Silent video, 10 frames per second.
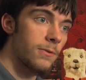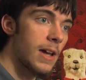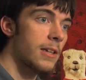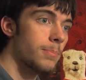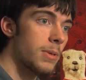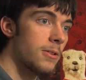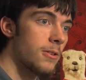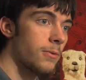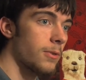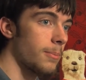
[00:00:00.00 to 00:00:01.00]

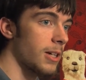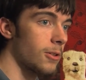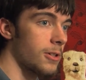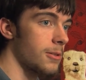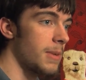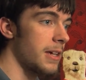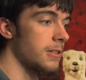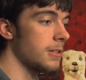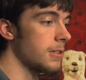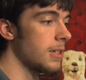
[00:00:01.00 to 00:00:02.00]
Fassbender from Inglourious
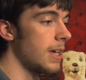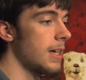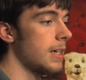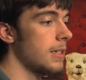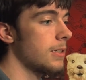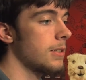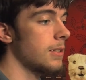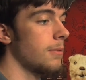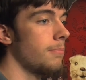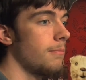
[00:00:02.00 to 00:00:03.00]
Basterds as
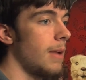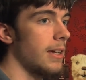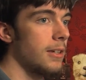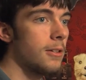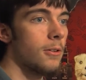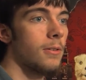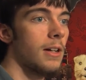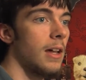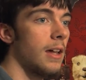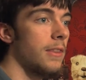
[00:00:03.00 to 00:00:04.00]
Magneto.
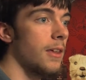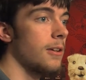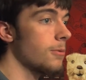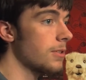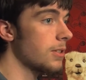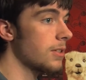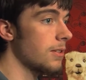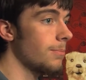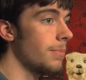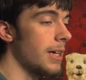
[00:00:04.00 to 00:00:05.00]
I thought he was
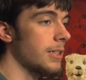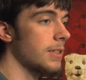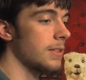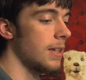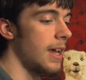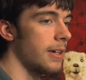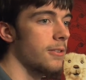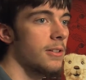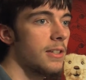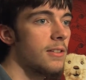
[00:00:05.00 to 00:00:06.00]
the best
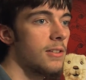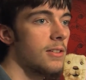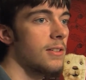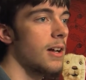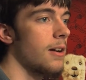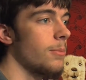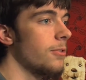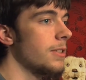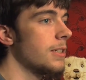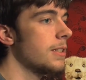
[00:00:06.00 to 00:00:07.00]
actor in this entire
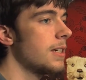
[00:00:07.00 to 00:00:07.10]
movie.